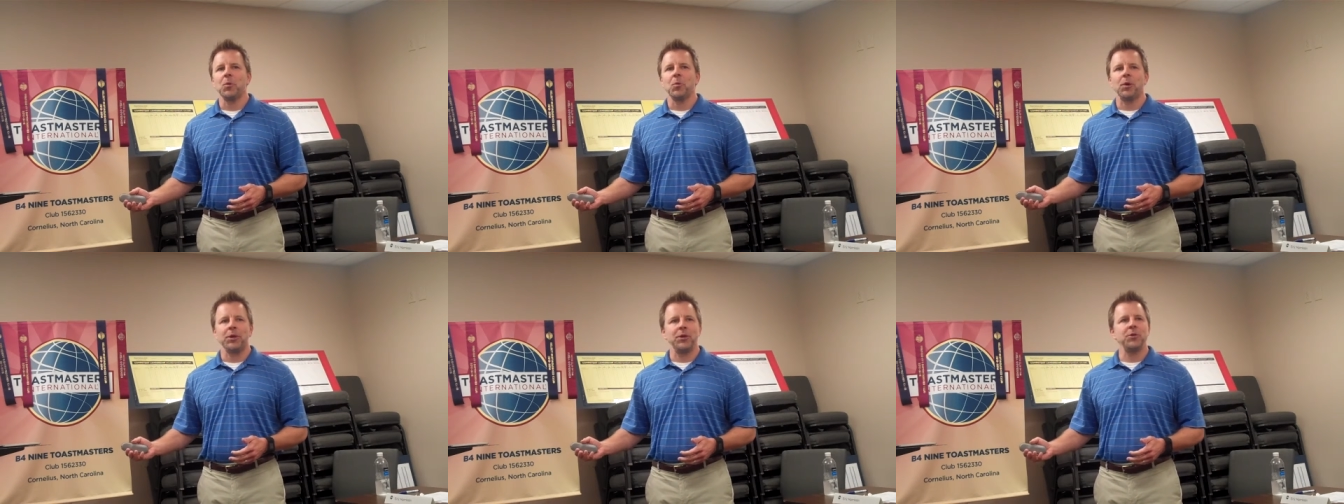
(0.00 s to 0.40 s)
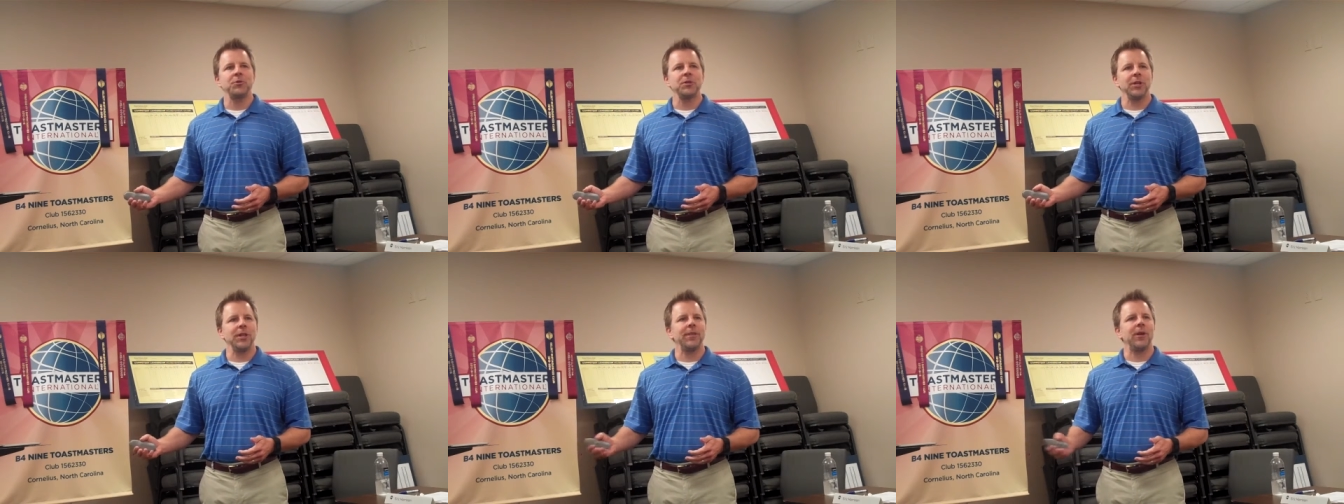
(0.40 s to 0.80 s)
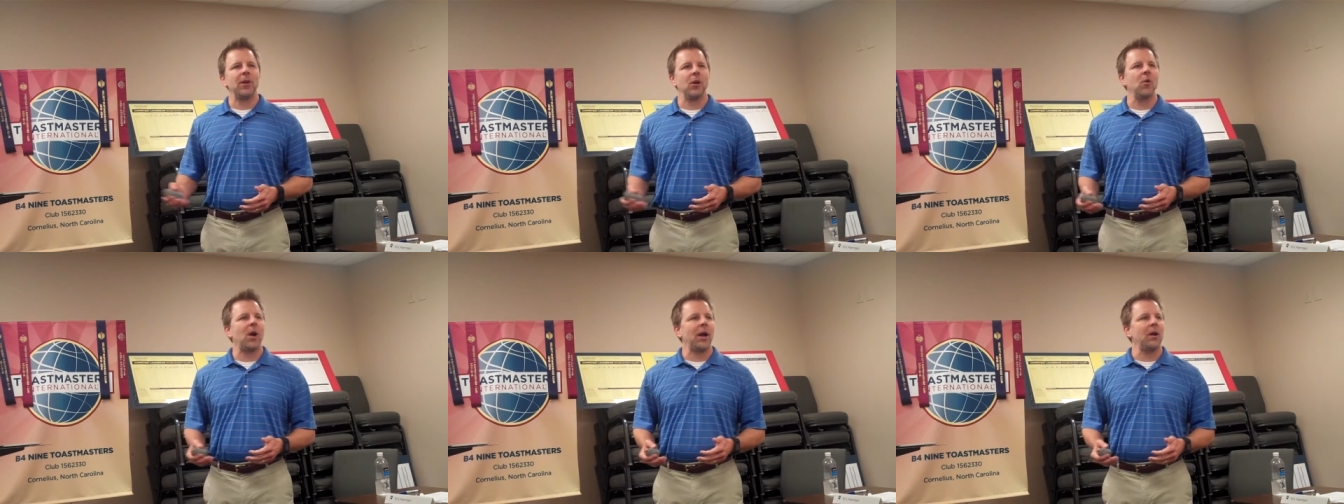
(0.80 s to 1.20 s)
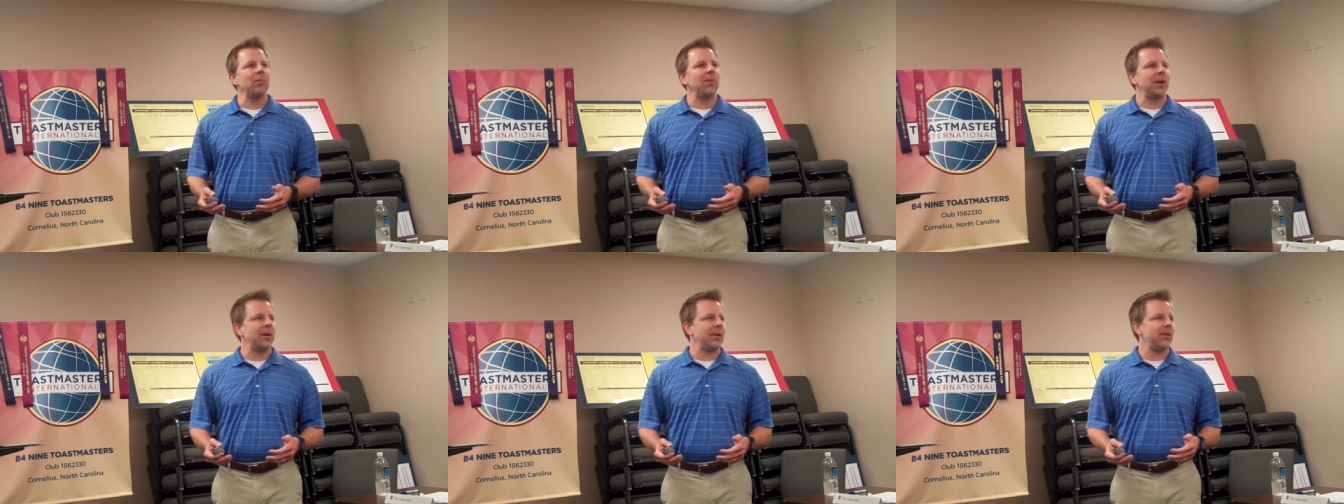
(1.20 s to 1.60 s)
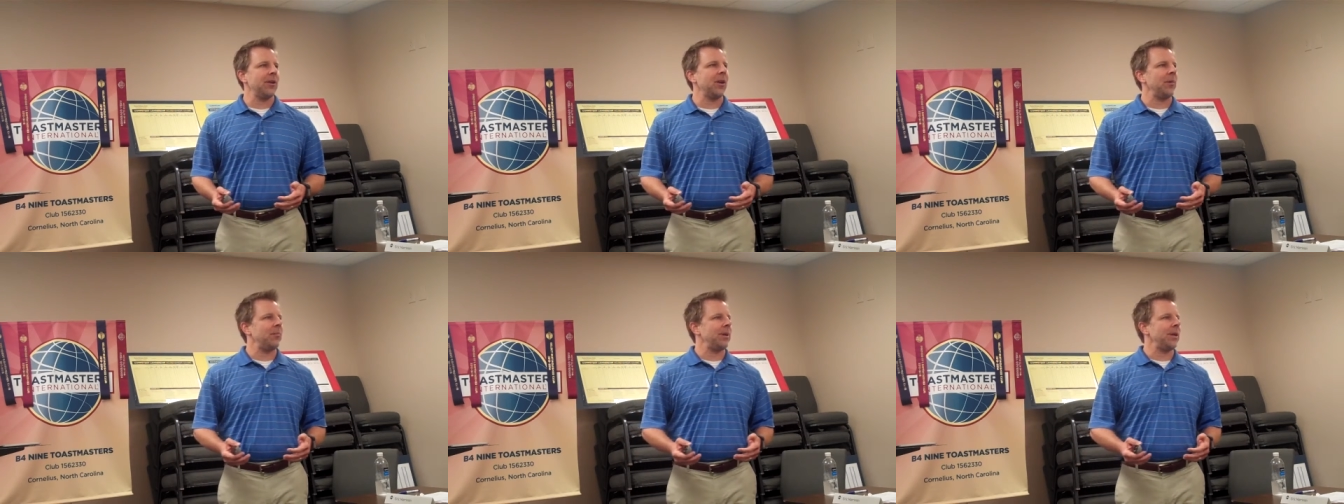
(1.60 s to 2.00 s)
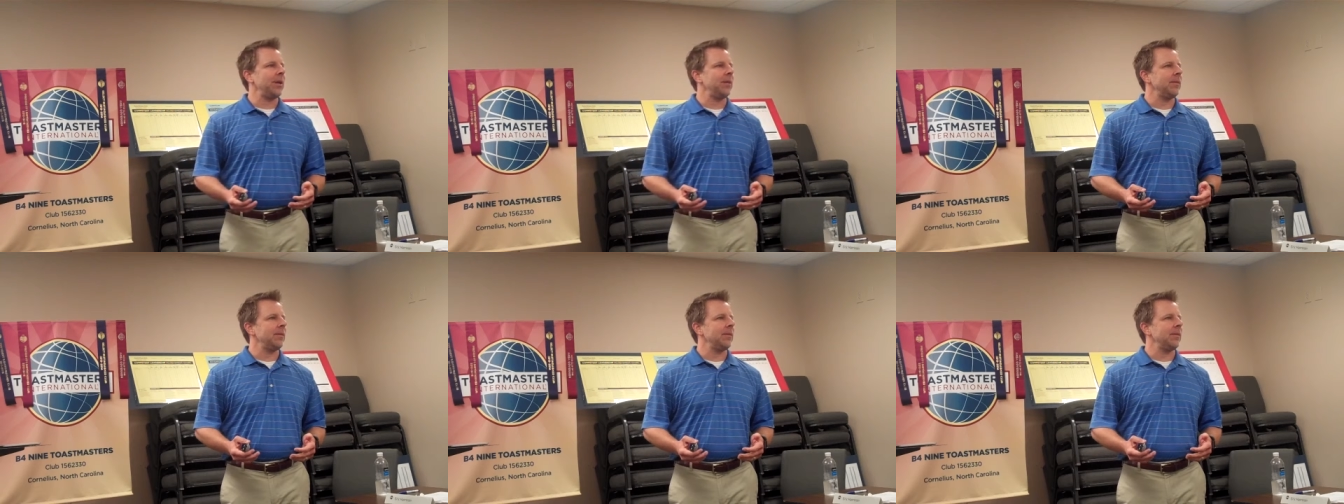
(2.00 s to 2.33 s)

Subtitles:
Well, usually they're acquired by another company